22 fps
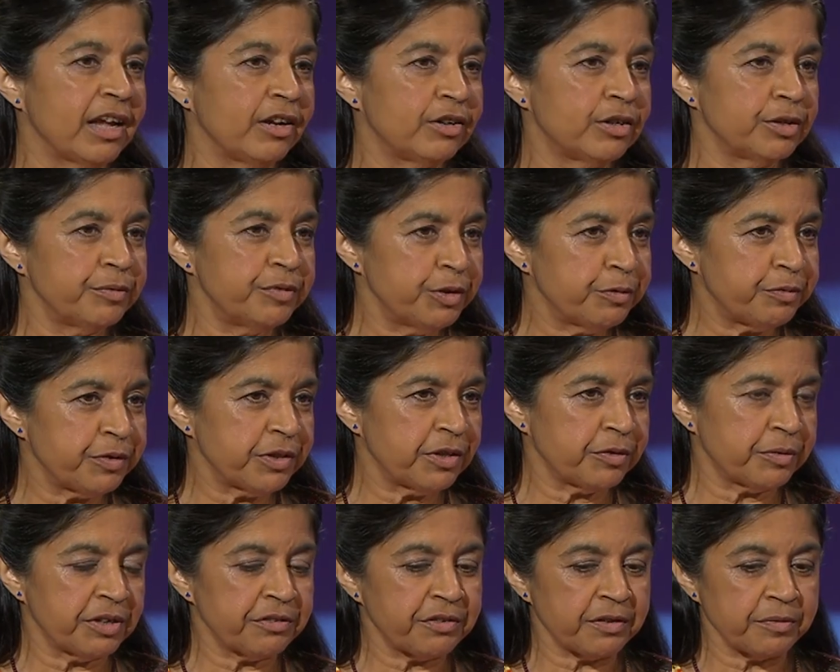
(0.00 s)
care of you for
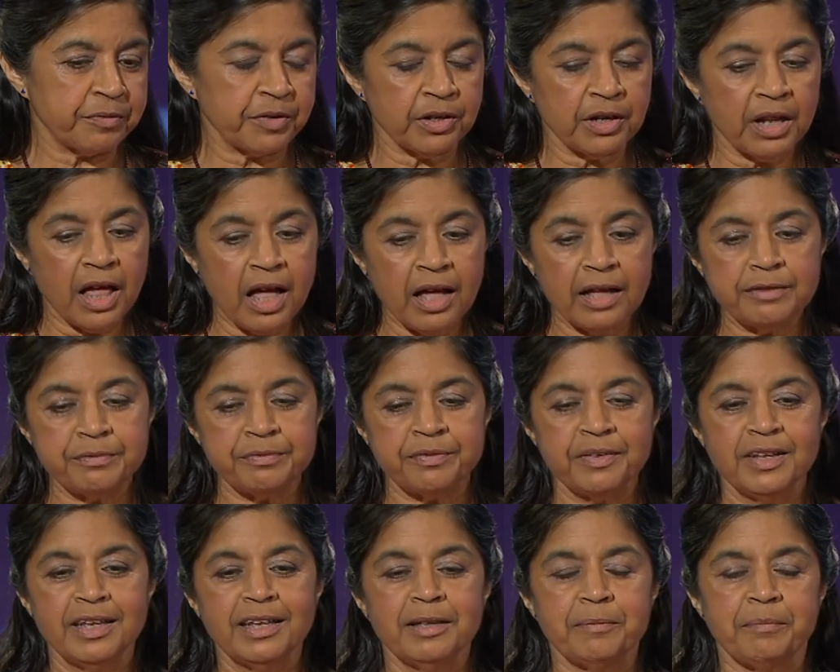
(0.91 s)
the rest of your life.
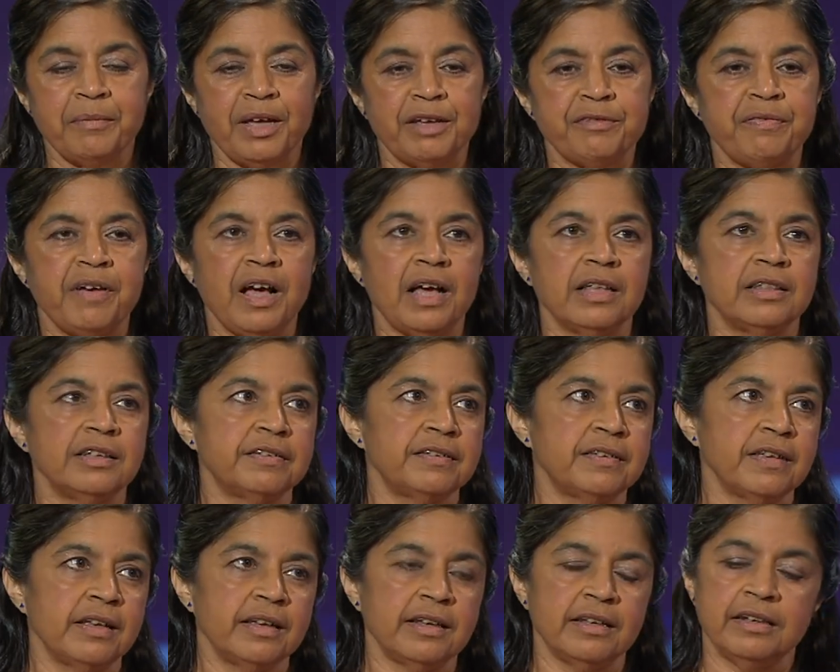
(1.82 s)
My father
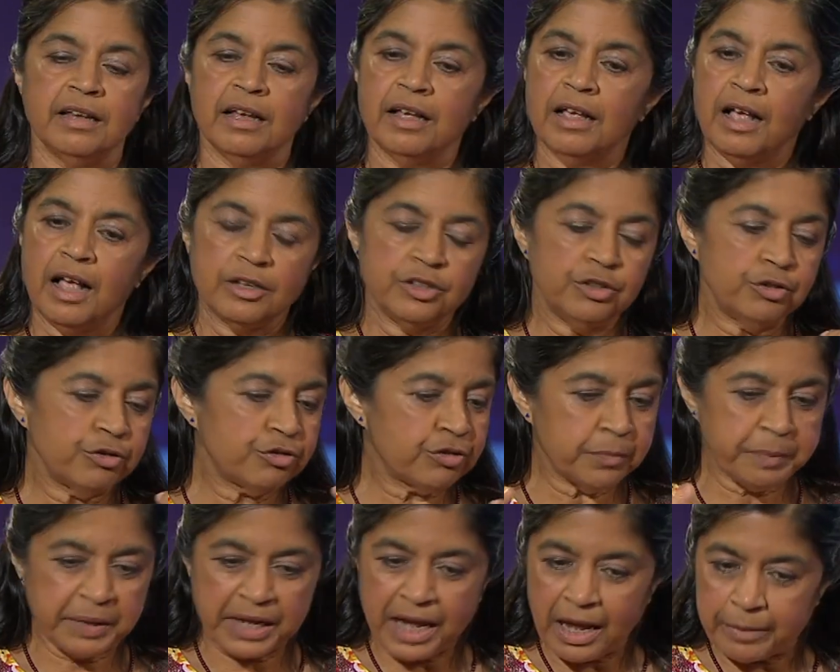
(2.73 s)
said, you
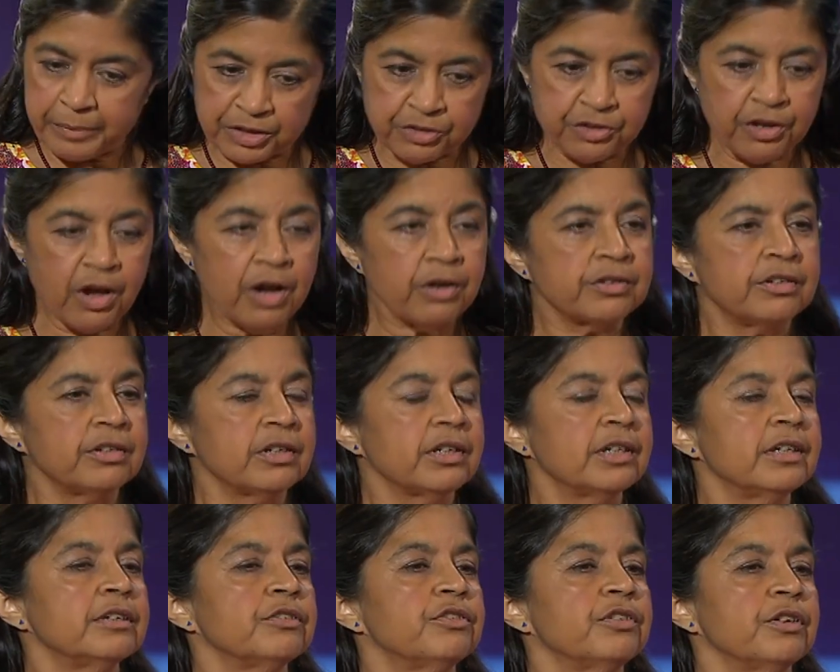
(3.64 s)
should become a
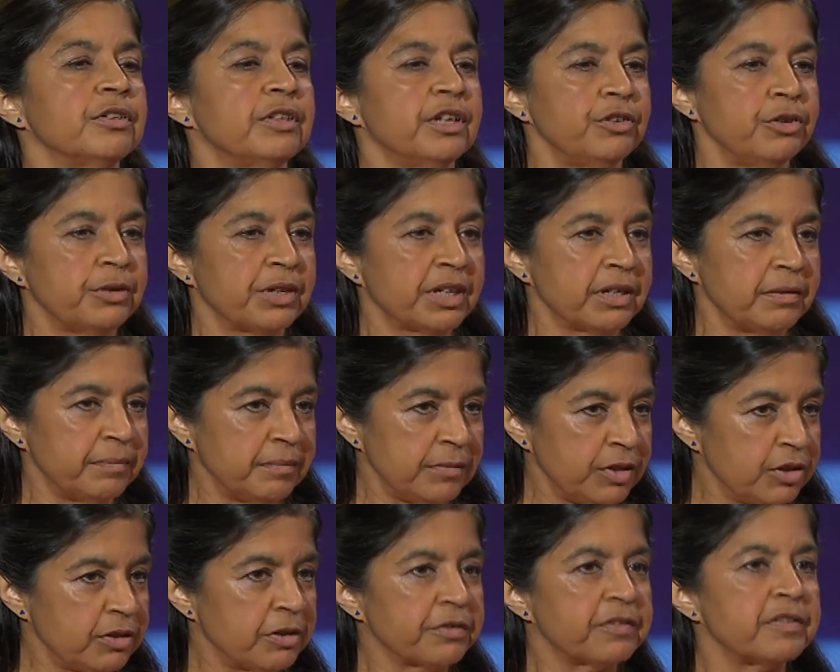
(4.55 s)
doctor so that you can,
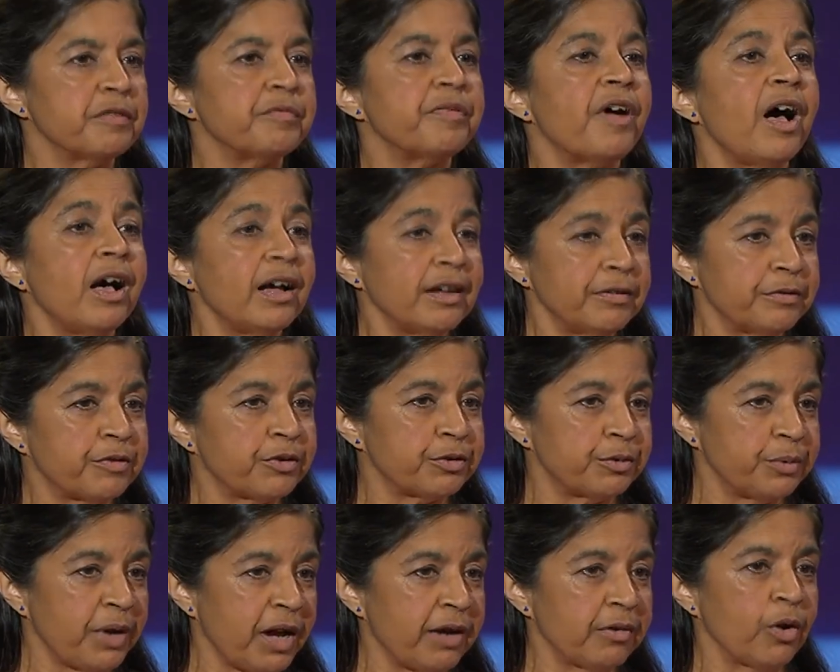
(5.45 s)
you know, survive
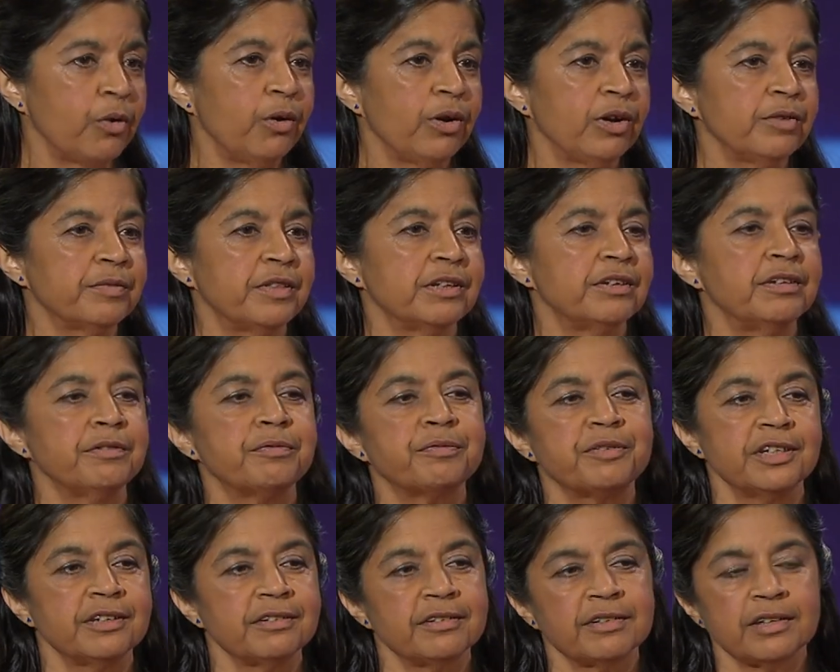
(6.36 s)
throughout all of the
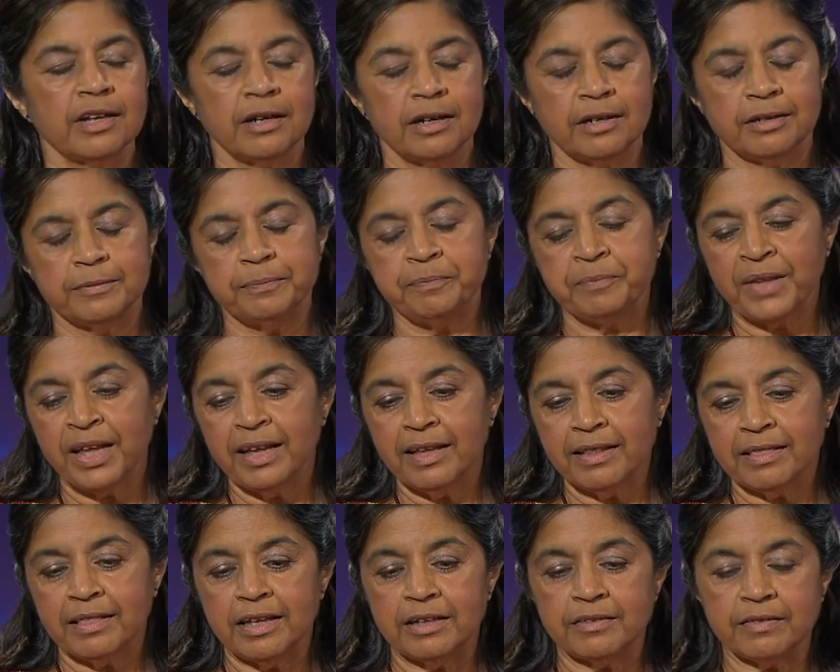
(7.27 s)
different
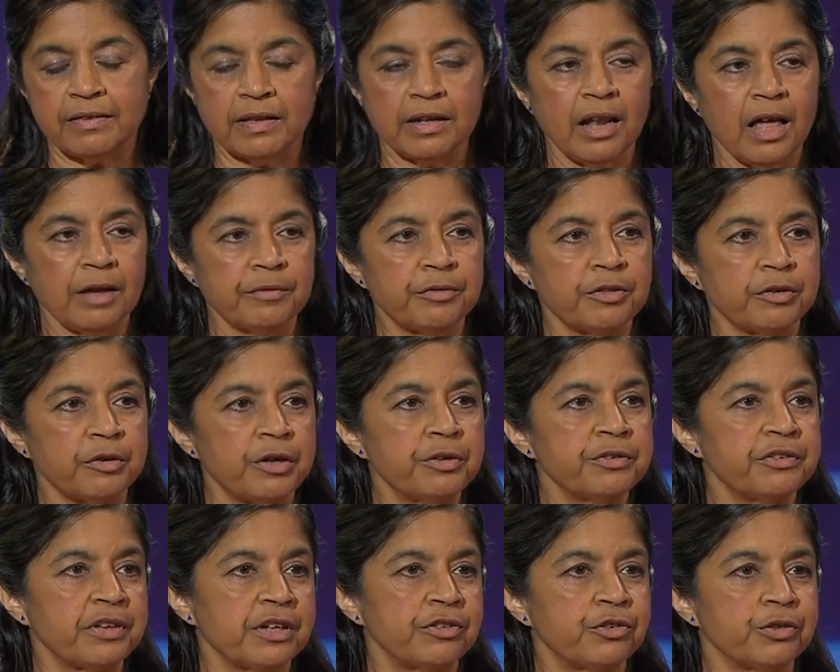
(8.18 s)
things that life
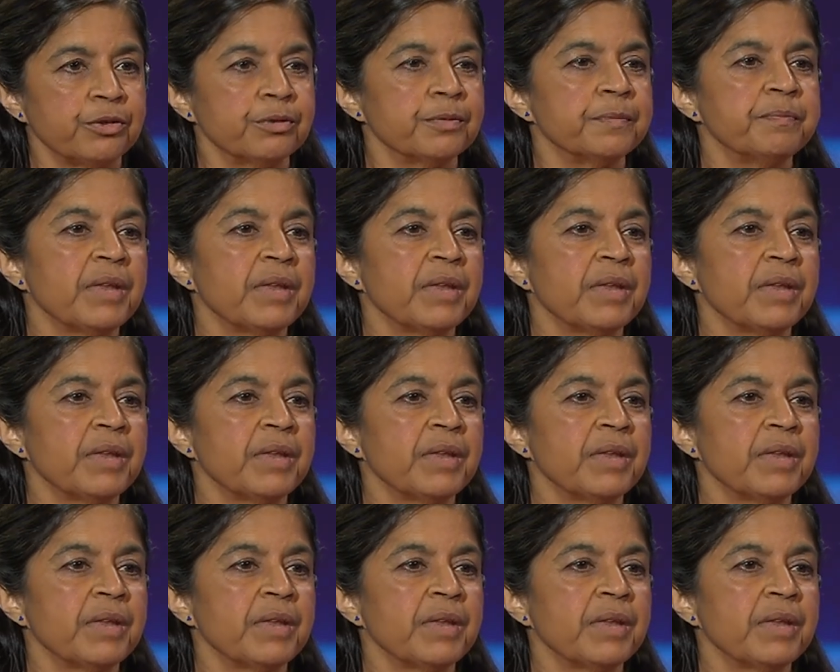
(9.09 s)
throws at you.